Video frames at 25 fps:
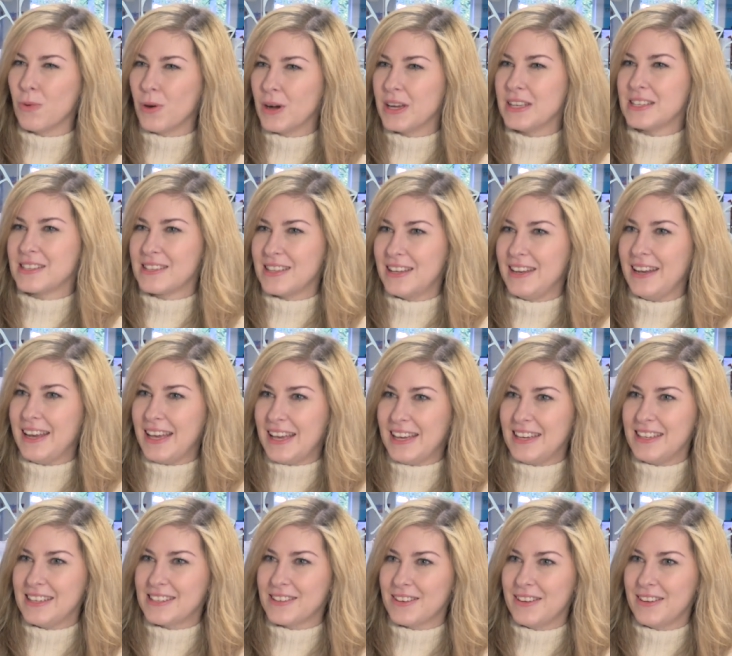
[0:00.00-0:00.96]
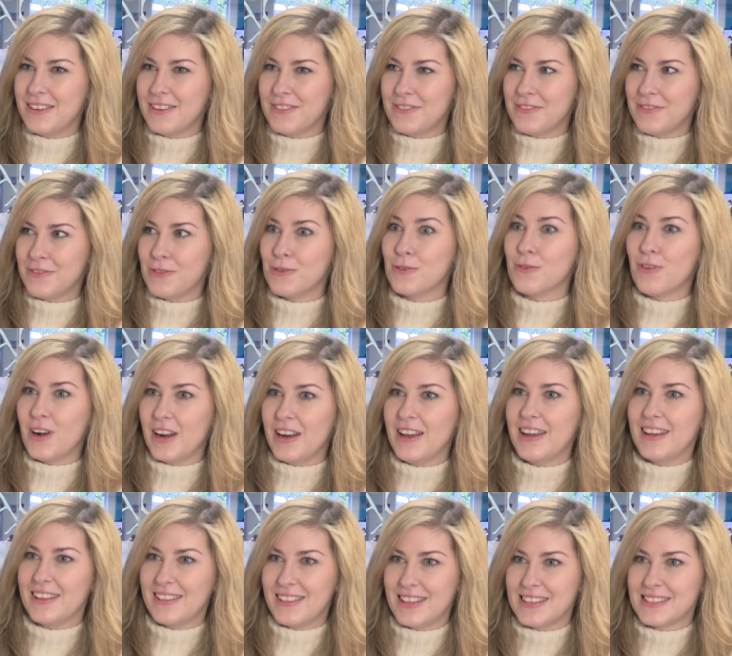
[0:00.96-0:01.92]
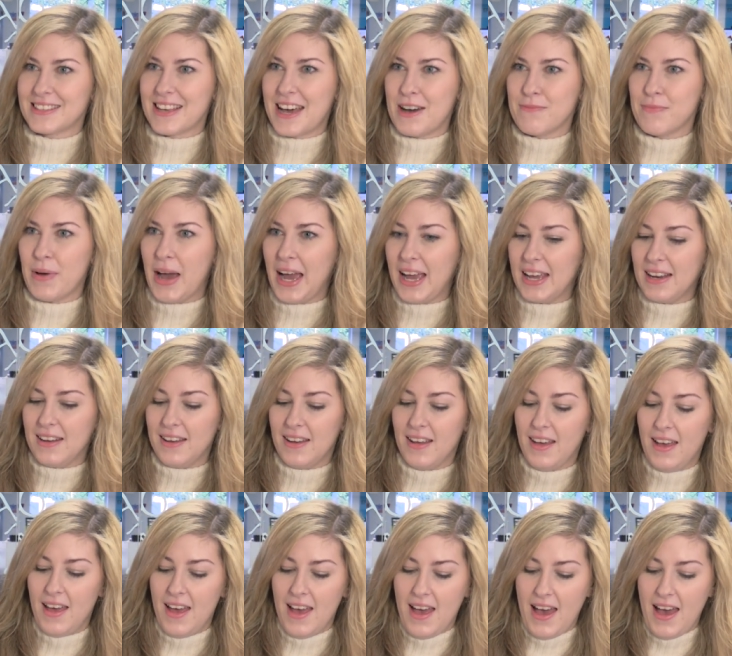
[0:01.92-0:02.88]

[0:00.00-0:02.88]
What is the need for running this campaign?